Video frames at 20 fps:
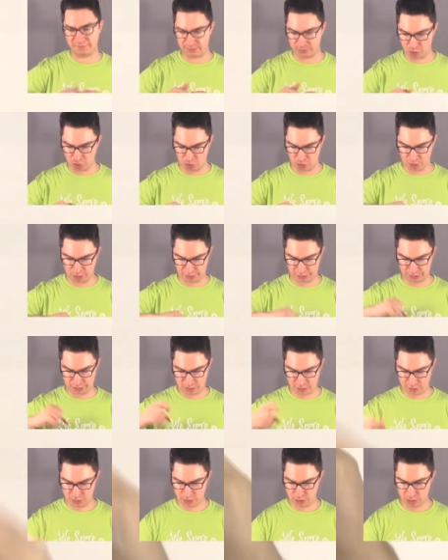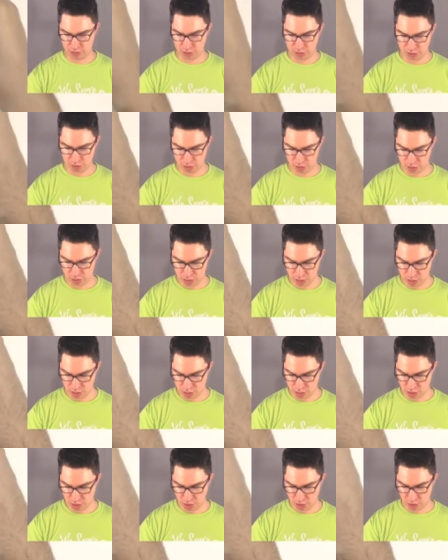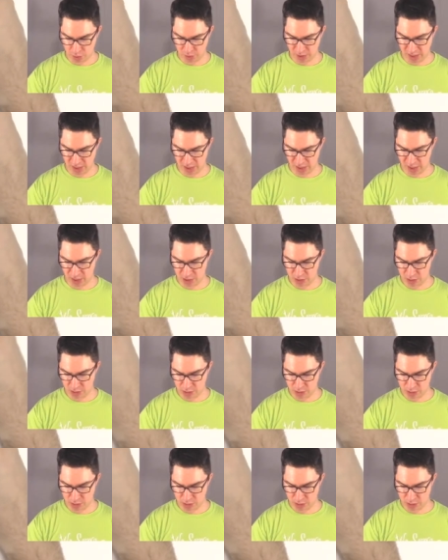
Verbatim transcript: from Earth. Okay?